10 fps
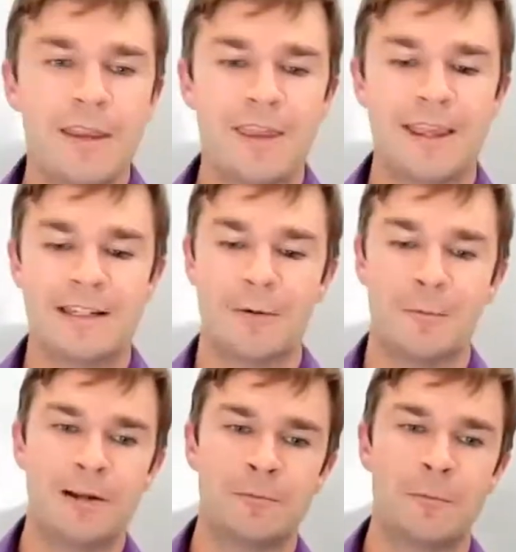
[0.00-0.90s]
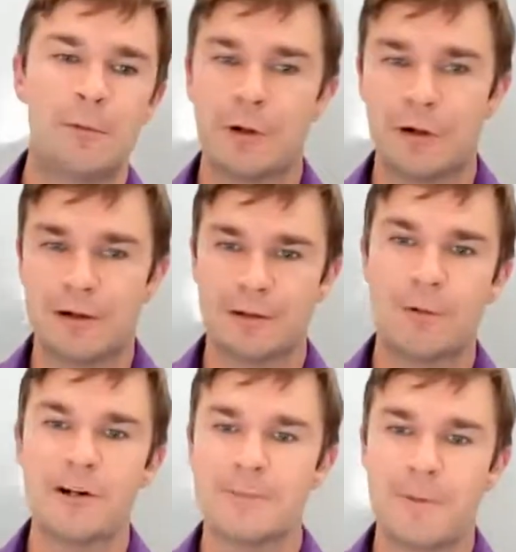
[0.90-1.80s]
things when we were
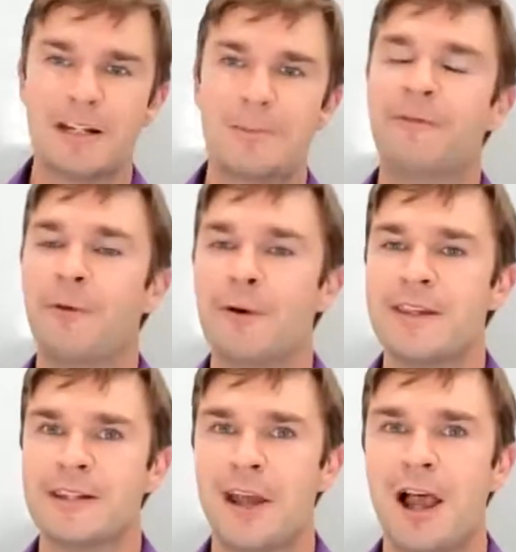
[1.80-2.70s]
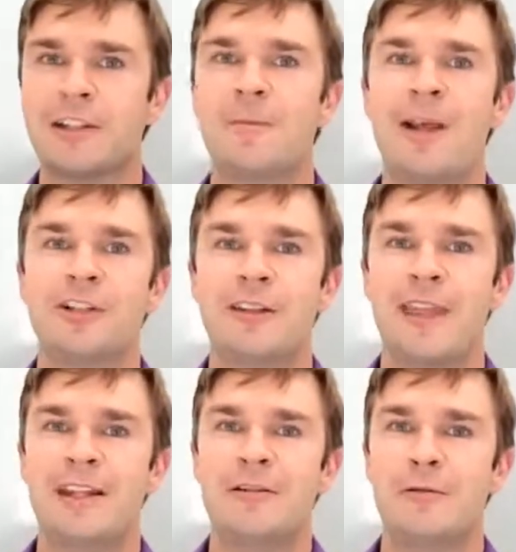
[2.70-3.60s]
corresponding before this talk, you mentioned
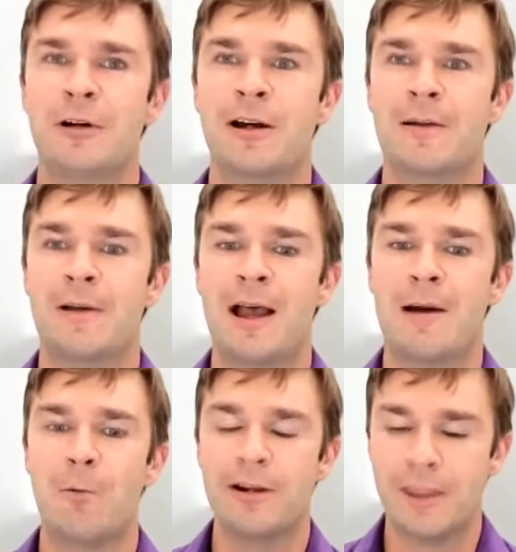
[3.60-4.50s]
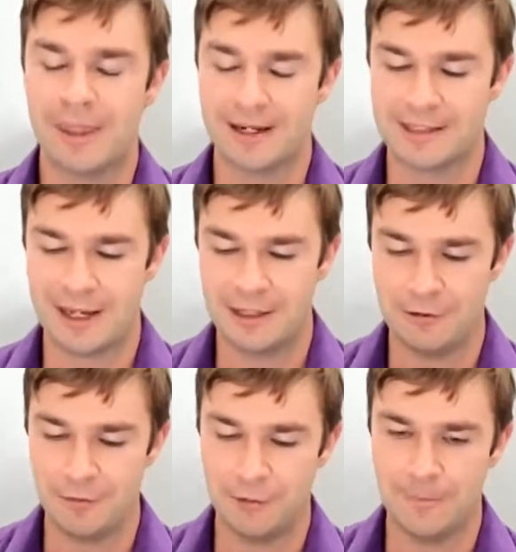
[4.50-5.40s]
that one of the things that
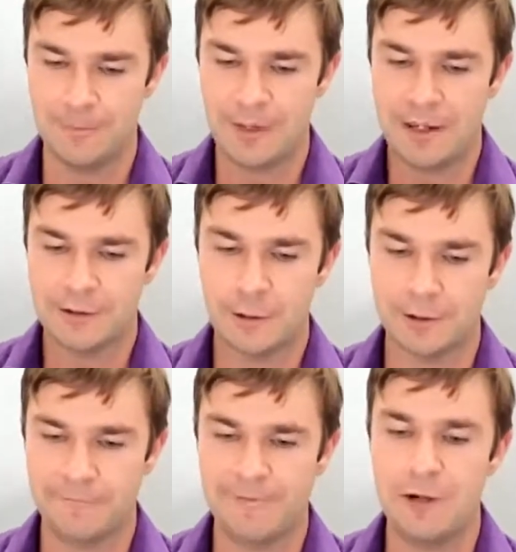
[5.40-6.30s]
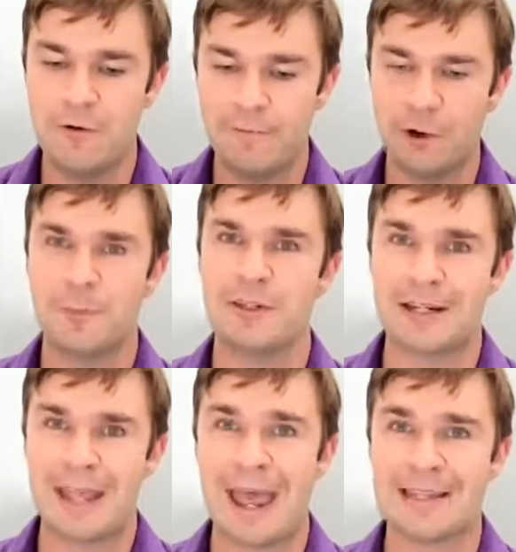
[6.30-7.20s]
you sort of view folk music
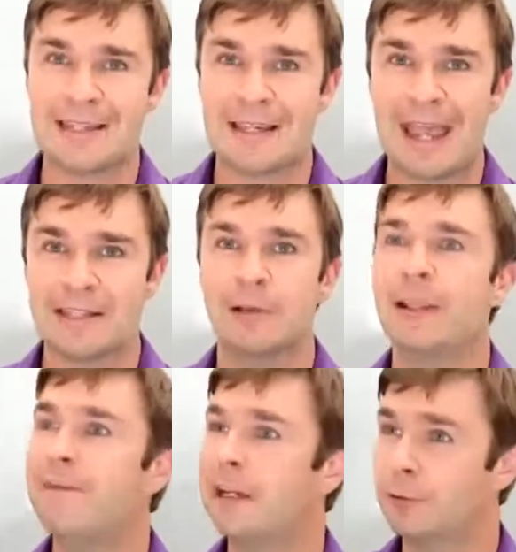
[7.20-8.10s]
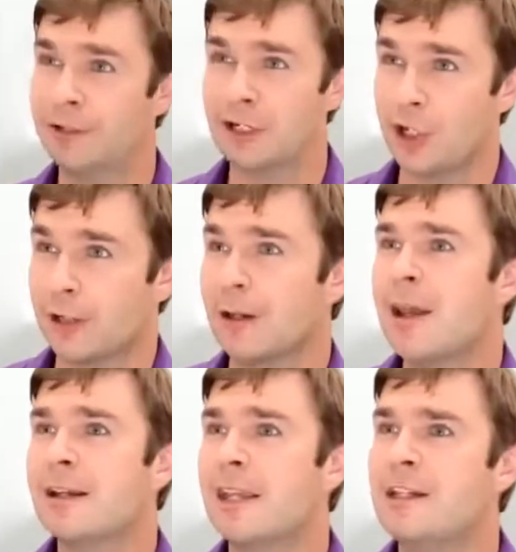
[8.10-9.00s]
as is as a living tradition.
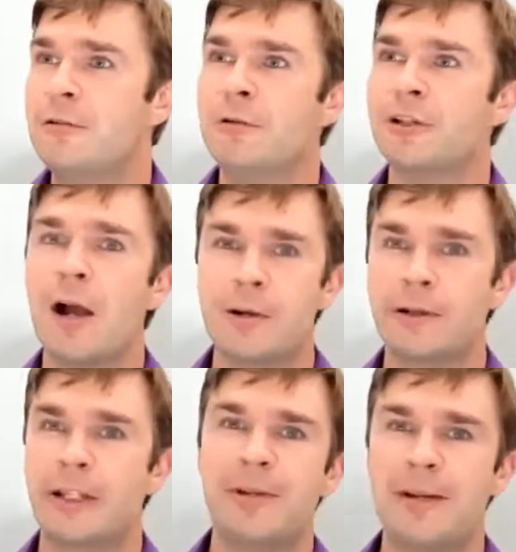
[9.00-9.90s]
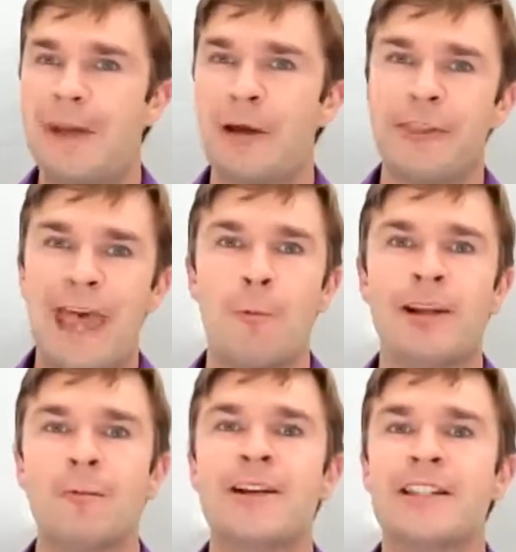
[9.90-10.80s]
Can you talk a little bit about that?
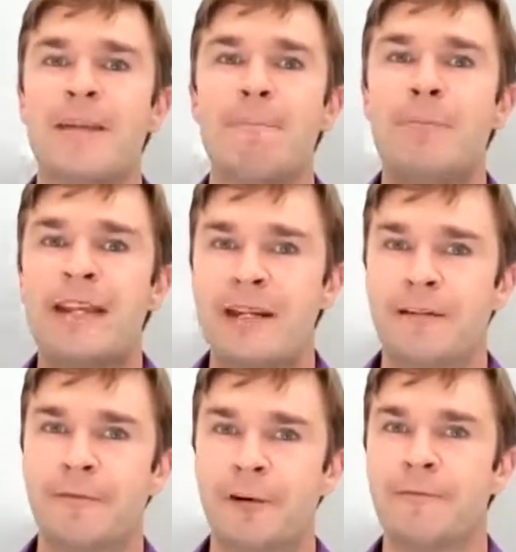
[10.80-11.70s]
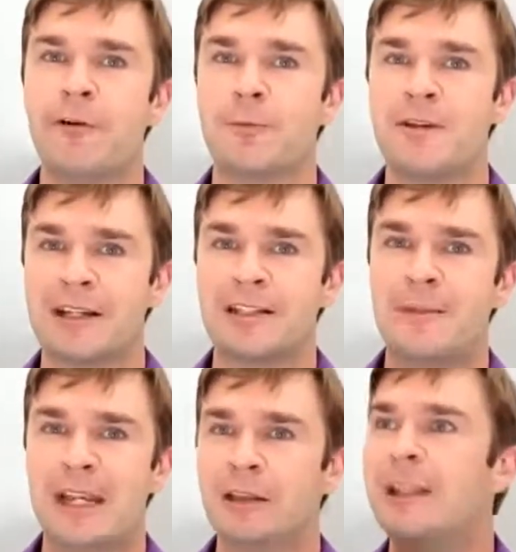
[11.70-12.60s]
What does it mean for folk music to be
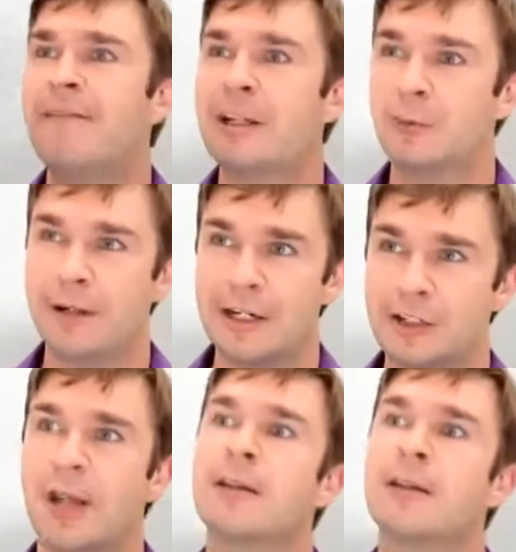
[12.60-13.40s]
a living tradition?